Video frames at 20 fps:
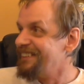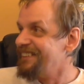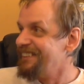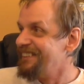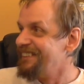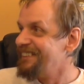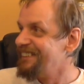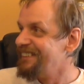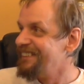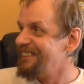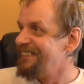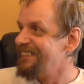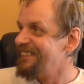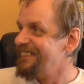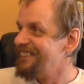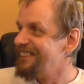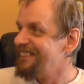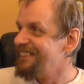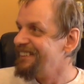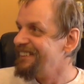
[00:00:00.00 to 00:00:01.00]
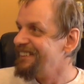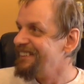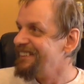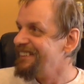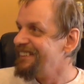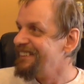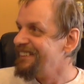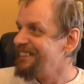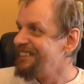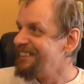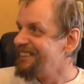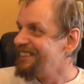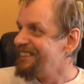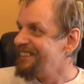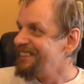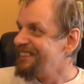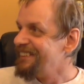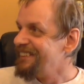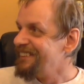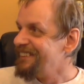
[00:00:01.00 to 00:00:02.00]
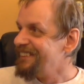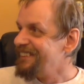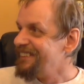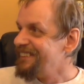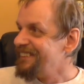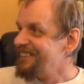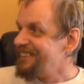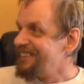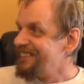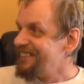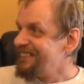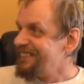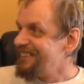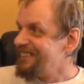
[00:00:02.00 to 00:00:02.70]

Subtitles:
[no speech]